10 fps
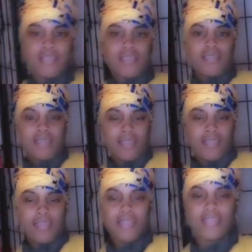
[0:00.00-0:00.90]
an
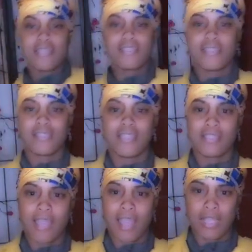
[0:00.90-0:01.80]
easy
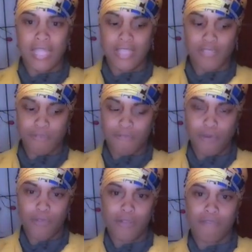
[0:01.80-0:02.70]
seat. Our legs are
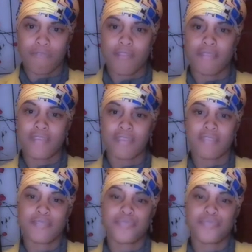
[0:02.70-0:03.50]
folded in front of us,